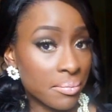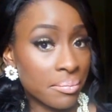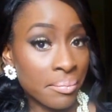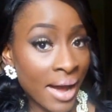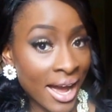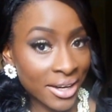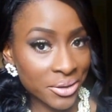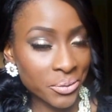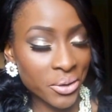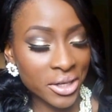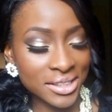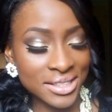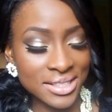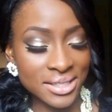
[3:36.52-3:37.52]
MAC
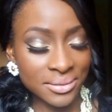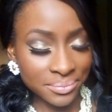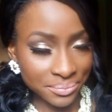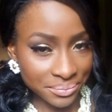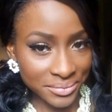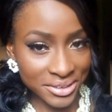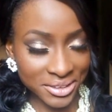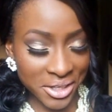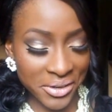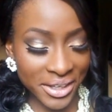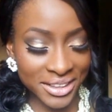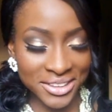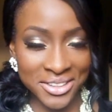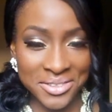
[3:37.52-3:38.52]
ones. Sorry,
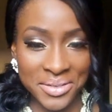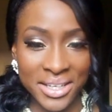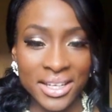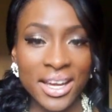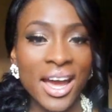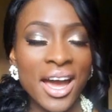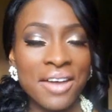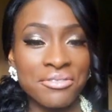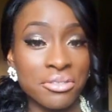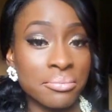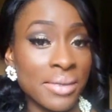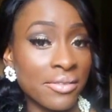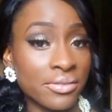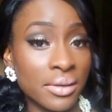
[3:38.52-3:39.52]
excuse me. From
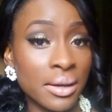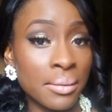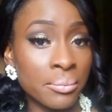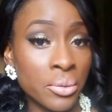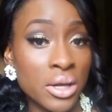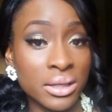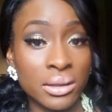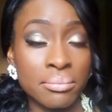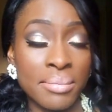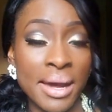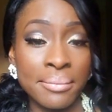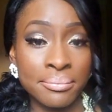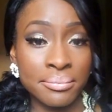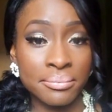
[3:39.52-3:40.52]
my, uh, more than
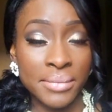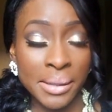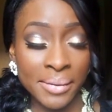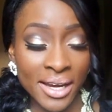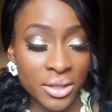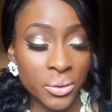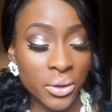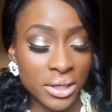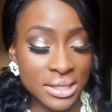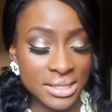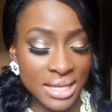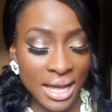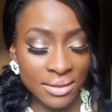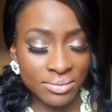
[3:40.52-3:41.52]
my, my MAC ones,
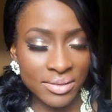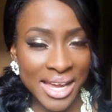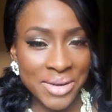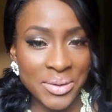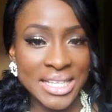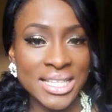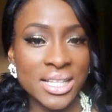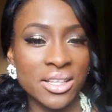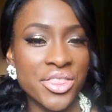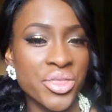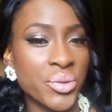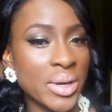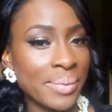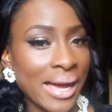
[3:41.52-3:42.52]
and they retail at
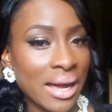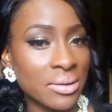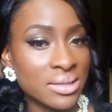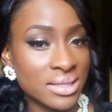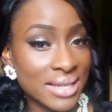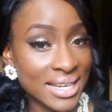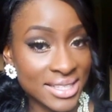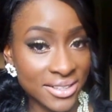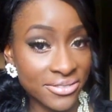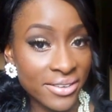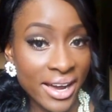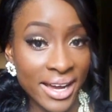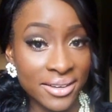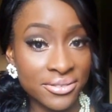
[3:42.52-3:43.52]
three pounds
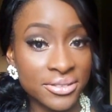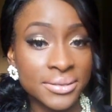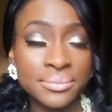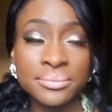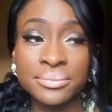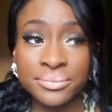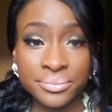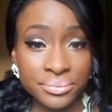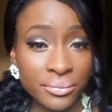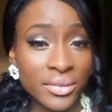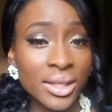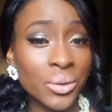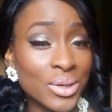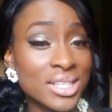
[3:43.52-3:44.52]
ninety-five,
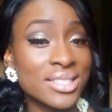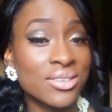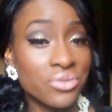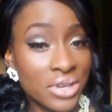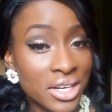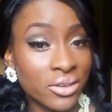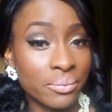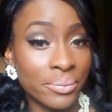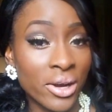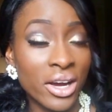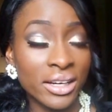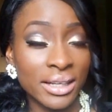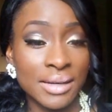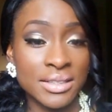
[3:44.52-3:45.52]
which is a really good
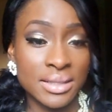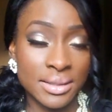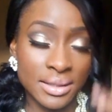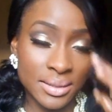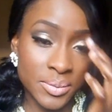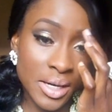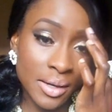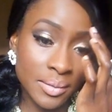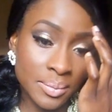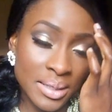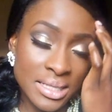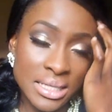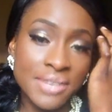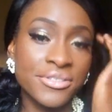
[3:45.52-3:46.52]
bargain,
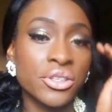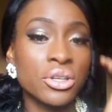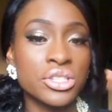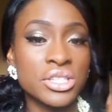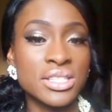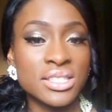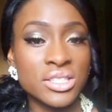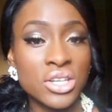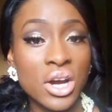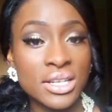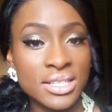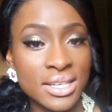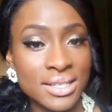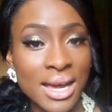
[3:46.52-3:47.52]
especially if you're just
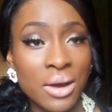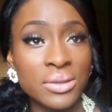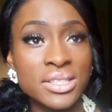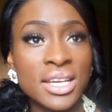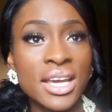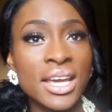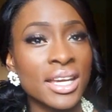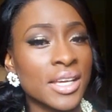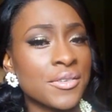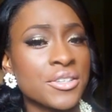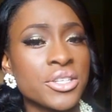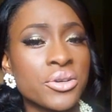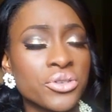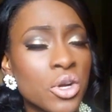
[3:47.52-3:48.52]
starting out. If you
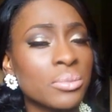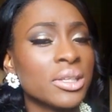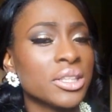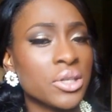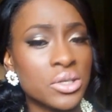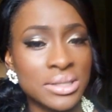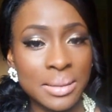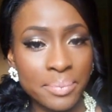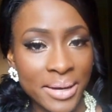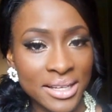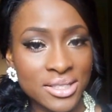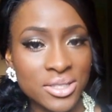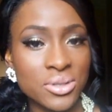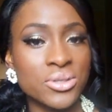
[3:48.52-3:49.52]
don't normally use lip
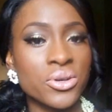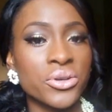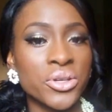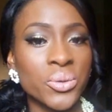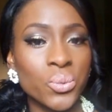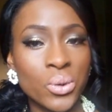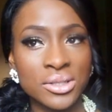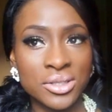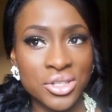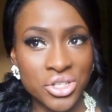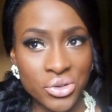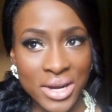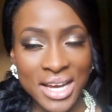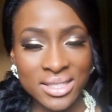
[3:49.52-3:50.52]
pencils or you want to
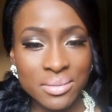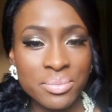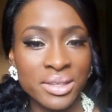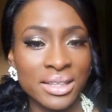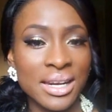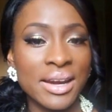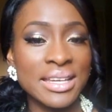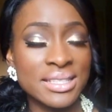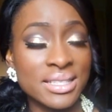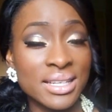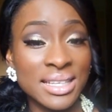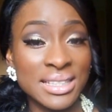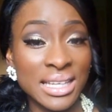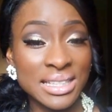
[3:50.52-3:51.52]
try something that isn't
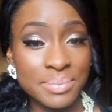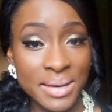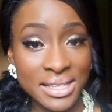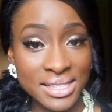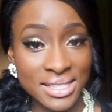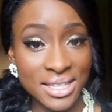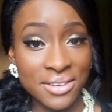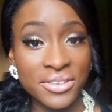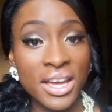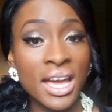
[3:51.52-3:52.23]
as expensive